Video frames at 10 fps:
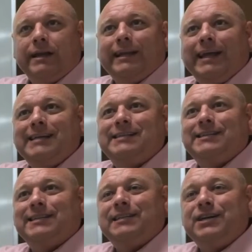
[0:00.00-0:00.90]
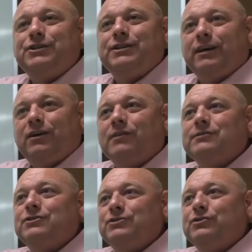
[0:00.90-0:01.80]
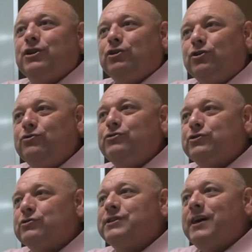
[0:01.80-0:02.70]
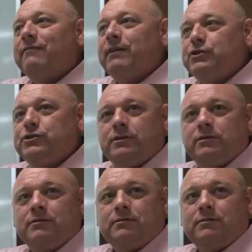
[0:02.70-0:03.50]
Unless it's a teaching that causes you to lose your salvation.